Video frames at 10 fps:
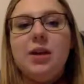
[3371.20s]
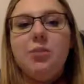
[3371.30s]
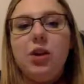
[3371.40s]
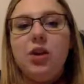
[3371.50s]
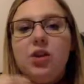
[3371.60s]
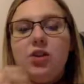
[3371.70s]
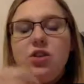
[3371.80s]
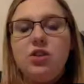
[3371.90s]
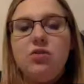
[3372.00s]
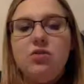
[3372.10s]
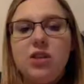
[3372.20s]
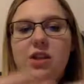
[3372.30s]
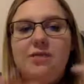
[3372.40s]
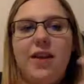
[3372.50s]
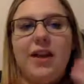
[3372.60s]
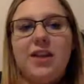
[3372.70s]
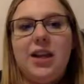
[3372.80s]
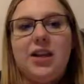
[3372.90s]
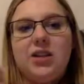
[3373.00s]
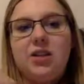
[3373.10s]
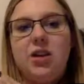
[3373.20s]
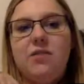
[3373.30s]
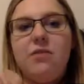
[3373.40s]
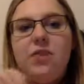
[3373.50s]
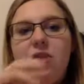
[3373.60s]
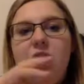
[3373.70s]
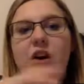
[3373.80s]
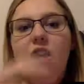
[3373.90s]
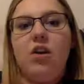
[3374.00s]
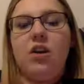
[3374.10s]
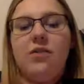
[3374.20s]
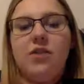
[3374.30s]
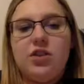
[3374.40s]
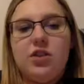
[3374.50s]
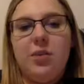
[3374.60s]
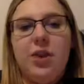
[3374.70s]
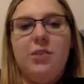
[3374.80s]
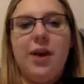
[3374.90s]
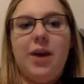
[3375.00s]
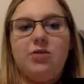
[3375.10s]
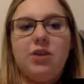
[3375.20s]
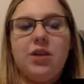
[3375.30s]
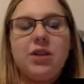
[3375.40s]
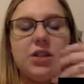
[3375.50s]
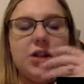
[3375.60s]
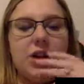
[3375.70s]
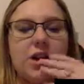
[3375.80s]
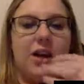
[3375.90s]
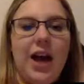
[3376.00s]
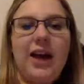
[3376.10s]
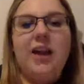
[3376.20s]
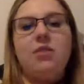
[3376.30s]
similar due to the fact that they're all convergent plate boundaries. I can write that if you